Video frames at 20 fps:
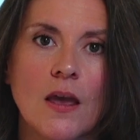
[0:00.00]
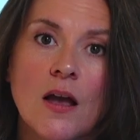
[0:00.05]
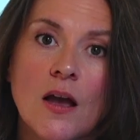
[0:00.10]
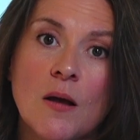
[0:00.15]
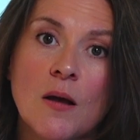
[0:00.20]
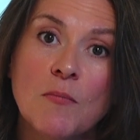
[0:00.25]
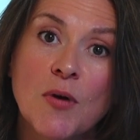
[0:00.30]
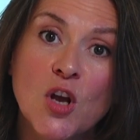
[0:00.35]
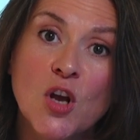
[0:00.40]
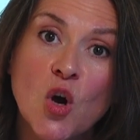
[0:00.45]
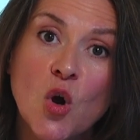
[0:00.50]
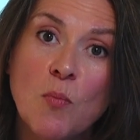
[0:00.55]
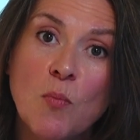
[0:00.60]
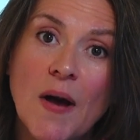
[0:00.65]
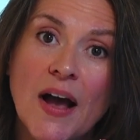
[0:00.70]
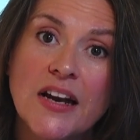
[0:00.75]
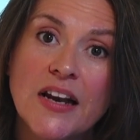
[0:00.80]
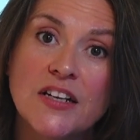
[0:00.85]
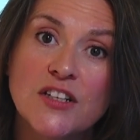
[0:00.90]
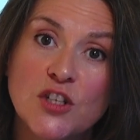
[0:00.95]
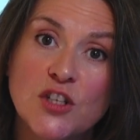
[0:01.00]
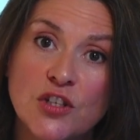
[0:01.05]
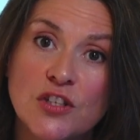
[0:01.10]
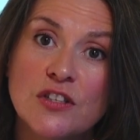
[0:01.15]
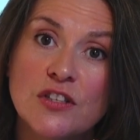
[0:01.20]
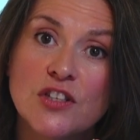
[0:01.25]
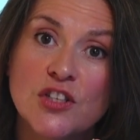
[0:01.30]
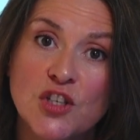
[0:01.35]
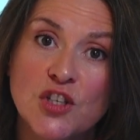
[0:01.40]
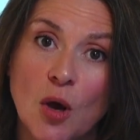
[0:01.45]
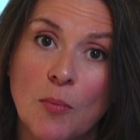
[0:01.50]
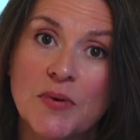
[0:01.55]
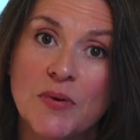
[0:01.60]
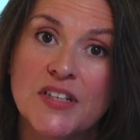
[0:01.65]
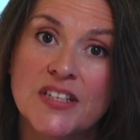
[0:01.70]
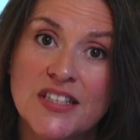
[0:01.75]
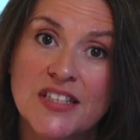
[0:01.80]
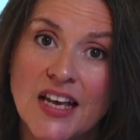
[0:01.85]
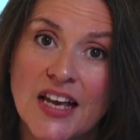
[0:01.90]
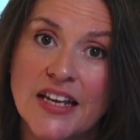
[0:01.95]
But Copilot doesn't stop at
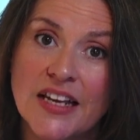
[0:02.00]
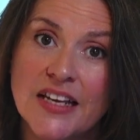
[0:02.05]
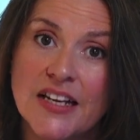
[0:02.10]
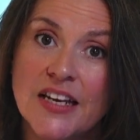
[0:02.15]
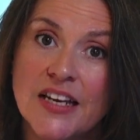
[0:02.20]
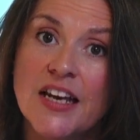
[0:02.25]
design.